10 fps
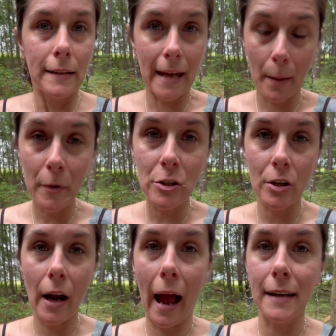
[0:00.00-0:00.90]

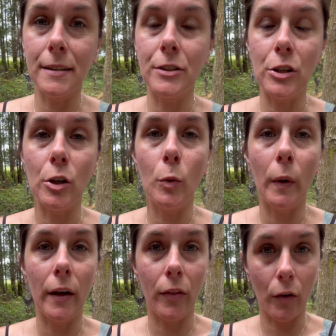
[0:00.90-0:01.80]
Temperature has to do
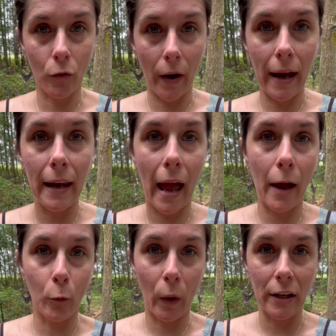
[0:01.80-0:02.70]
with the rate
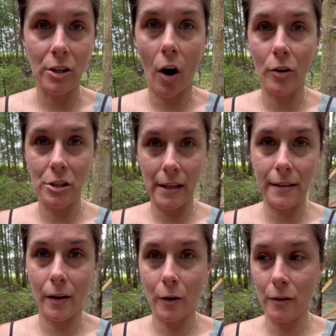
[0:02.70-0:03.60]
at which our
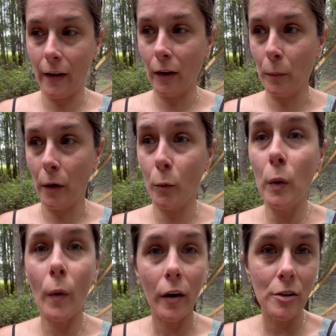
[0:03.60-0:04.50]
chicks are developing.
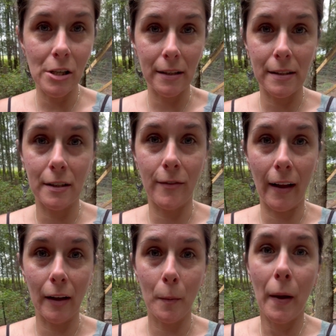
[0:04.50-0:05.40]
We want our chicks to
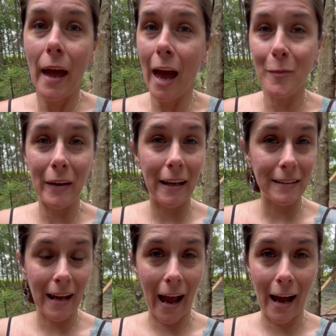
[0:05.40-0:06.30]
develop and begin
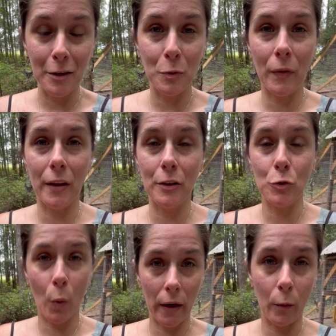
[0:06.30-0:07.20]
to hatch within
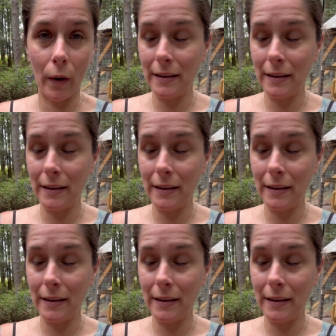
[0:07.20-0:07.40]
21